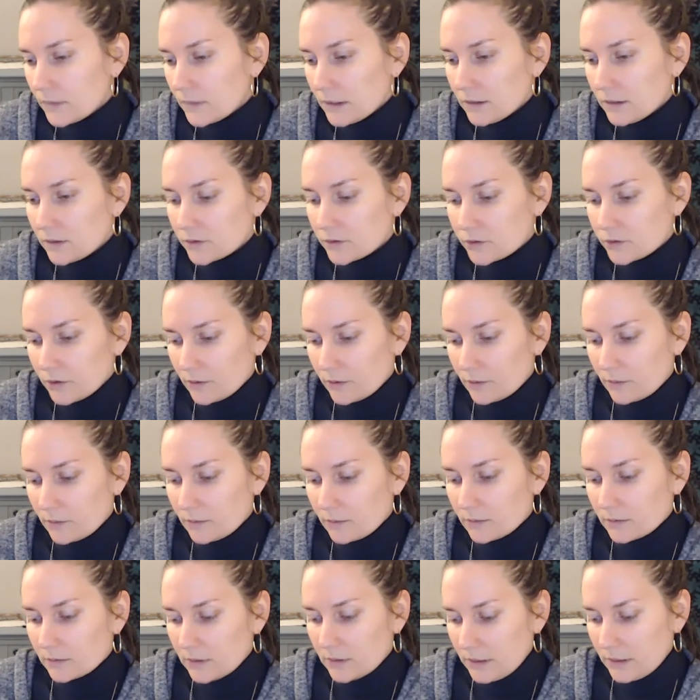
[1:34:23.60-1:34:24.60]

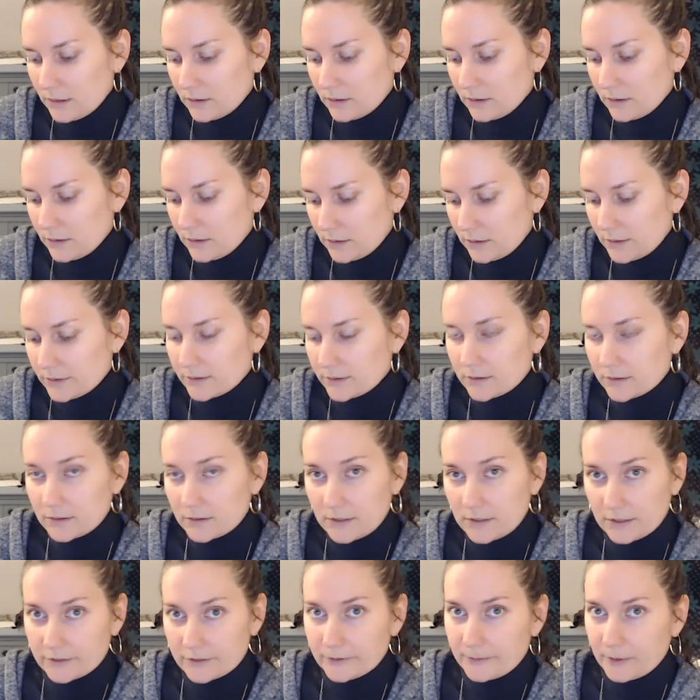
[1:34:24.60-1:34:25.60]
So
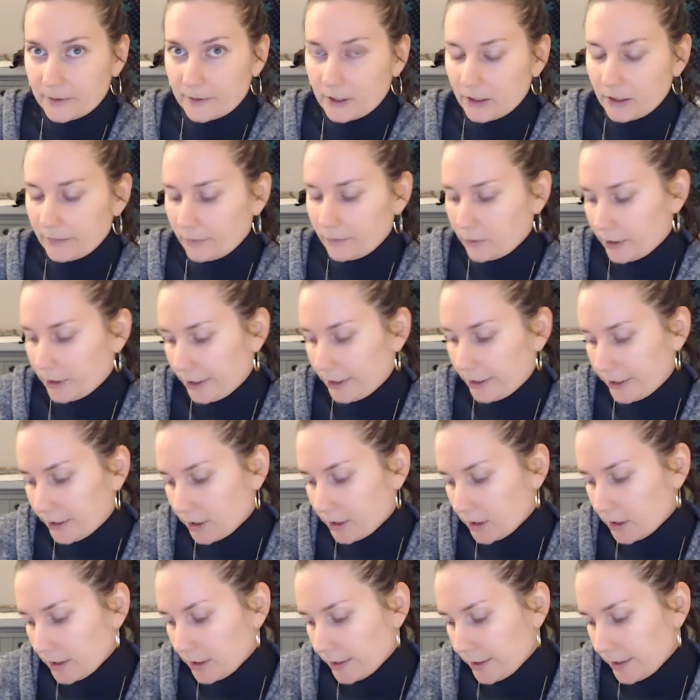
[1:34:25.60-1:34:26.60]
that's pretty important.
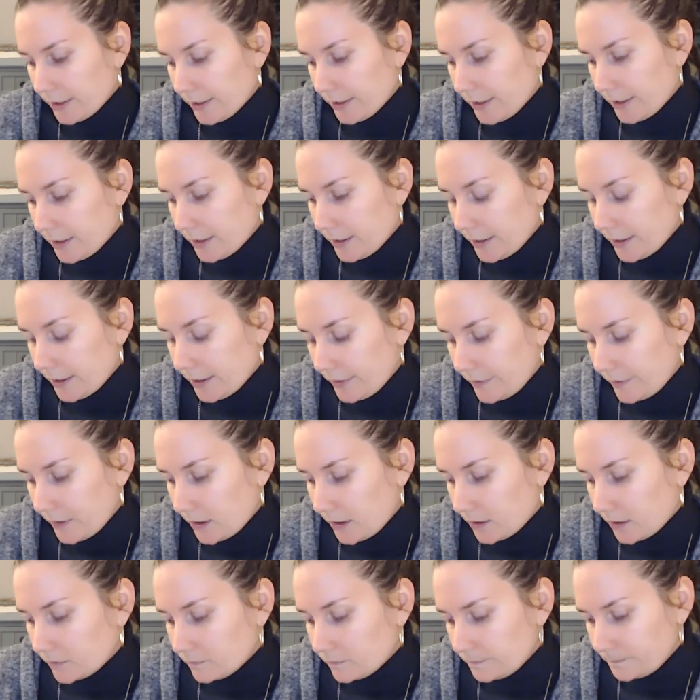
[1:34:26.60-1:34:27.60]
And
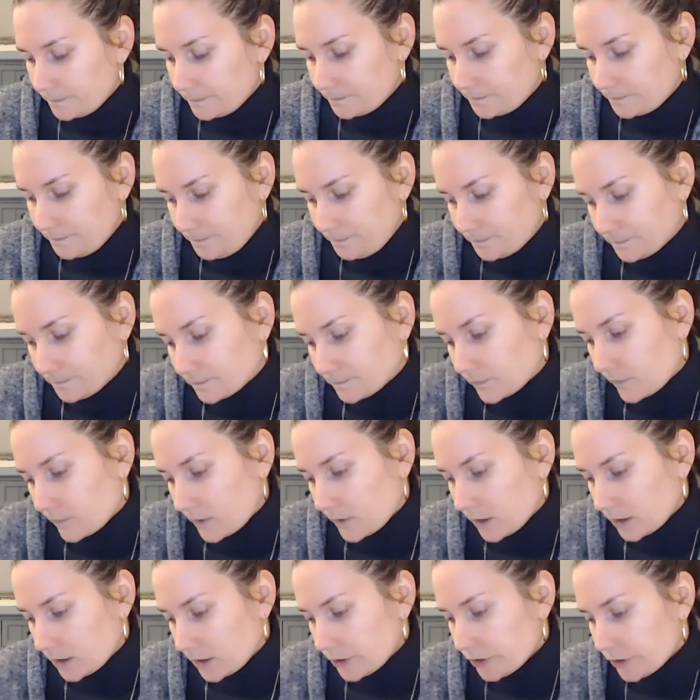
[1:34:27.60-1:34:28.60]
then
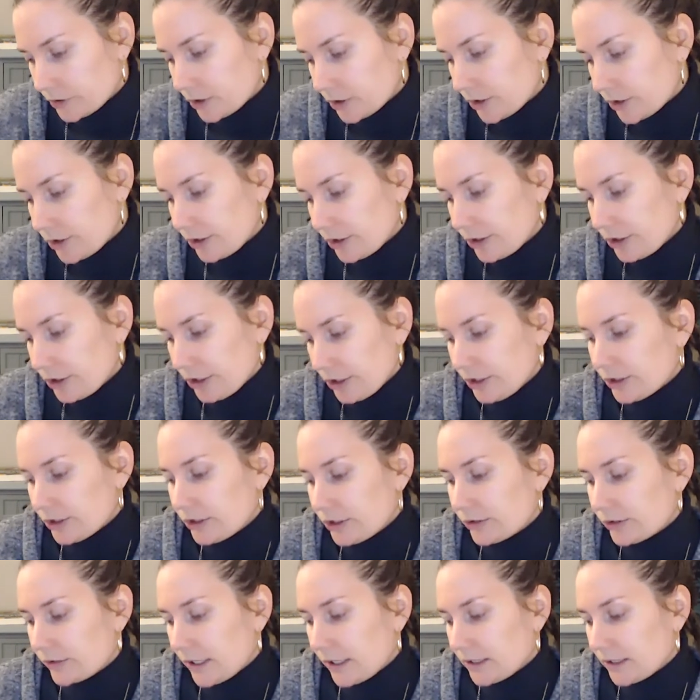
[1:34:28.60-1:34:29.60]
construction change
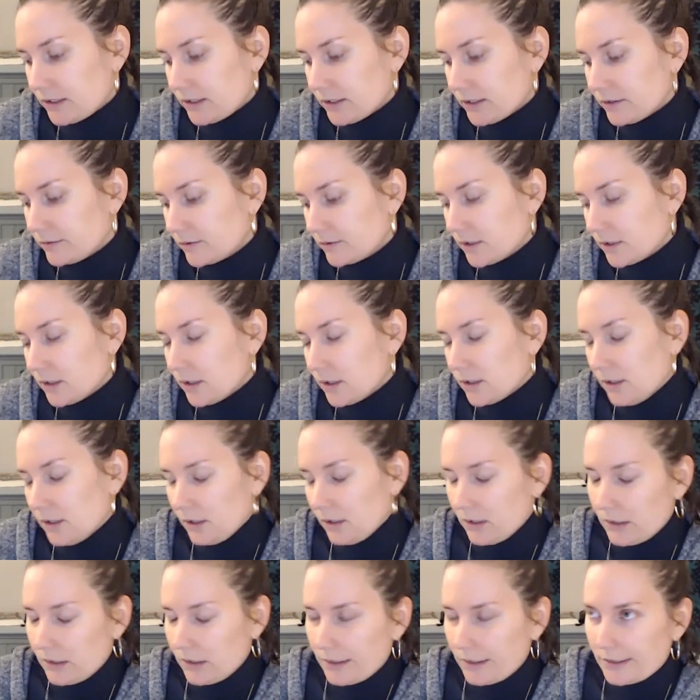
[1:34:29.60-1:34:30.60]
directive
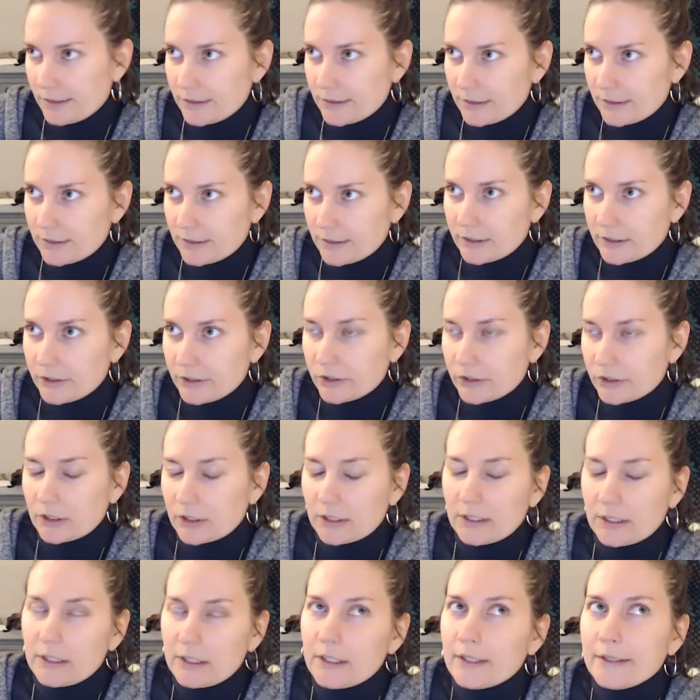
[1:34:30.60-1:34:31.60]
is
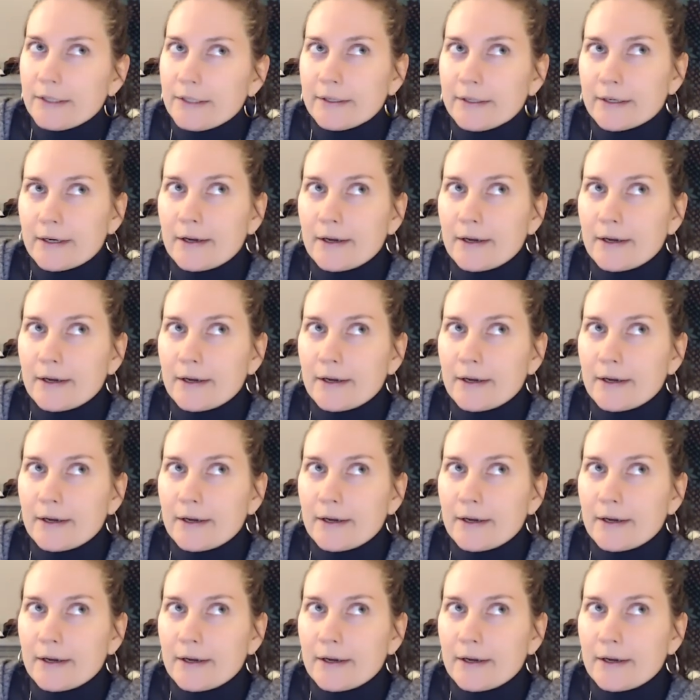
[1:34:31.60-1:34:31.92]
essentially